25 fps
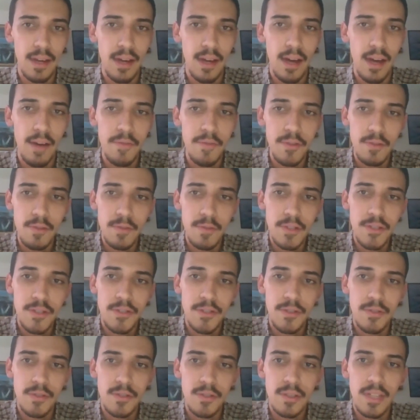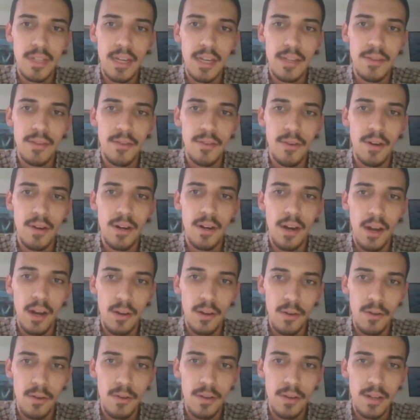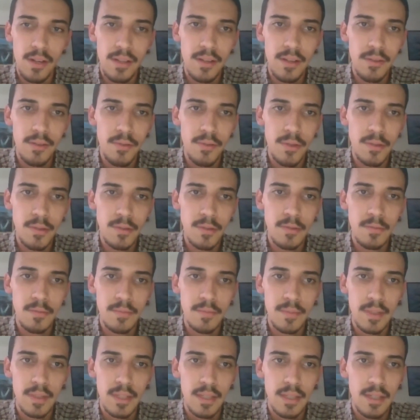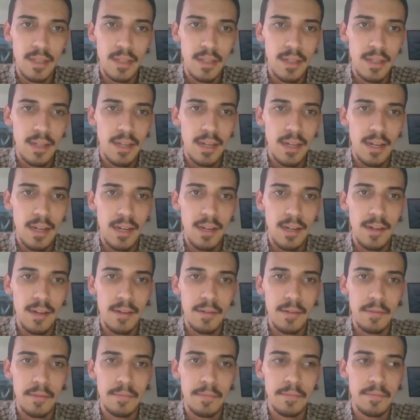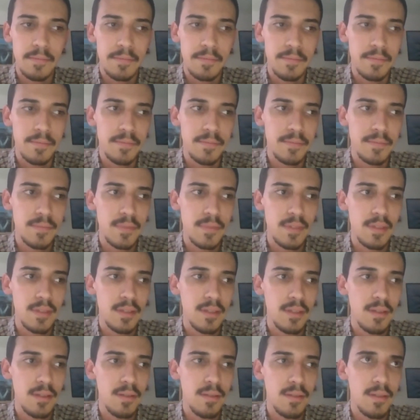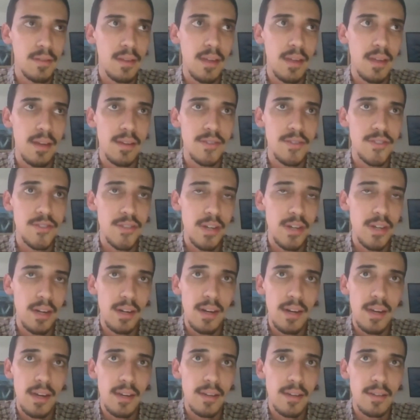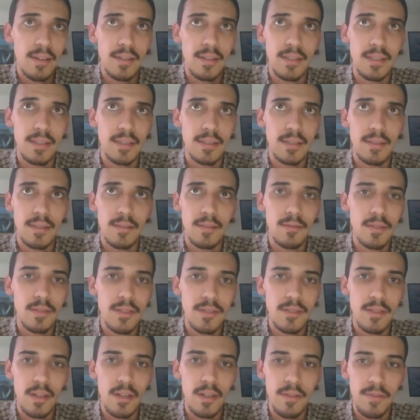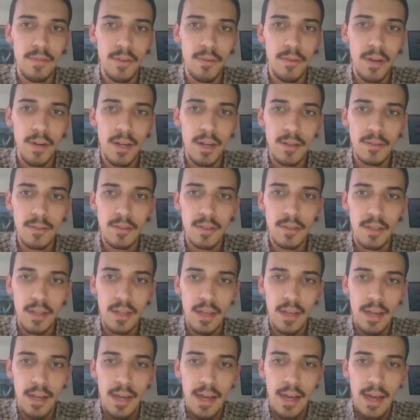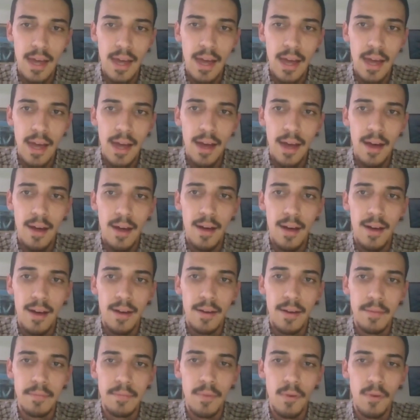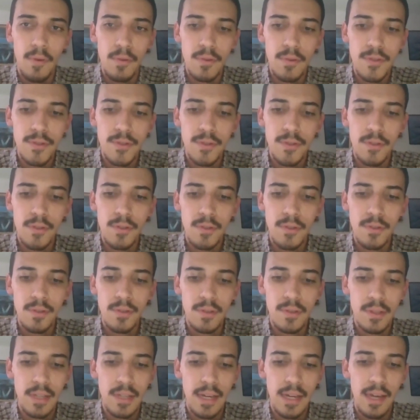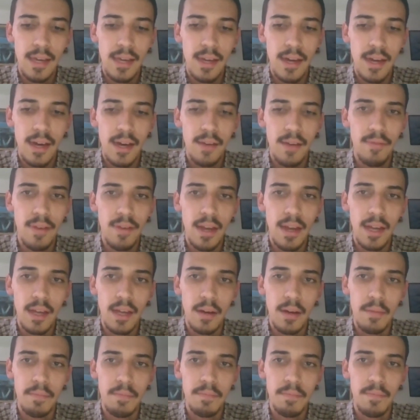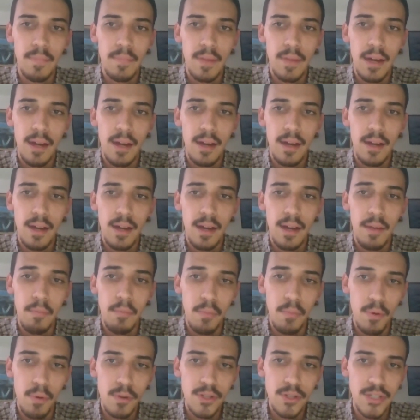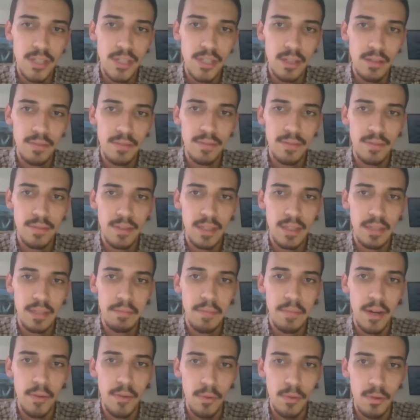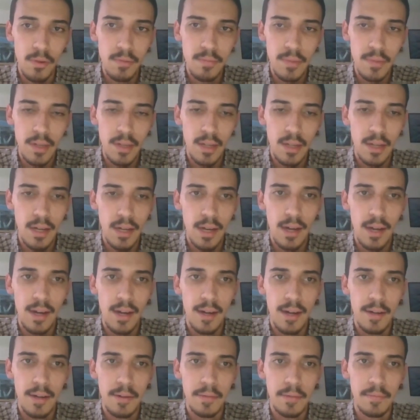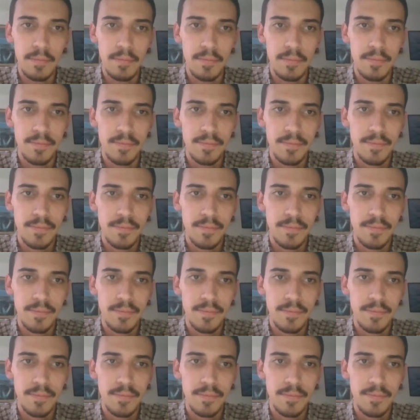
have to be sure that you are alone in the room. Um, they check like all the stuff around. Also, I have like a bookshelf in my room. Um,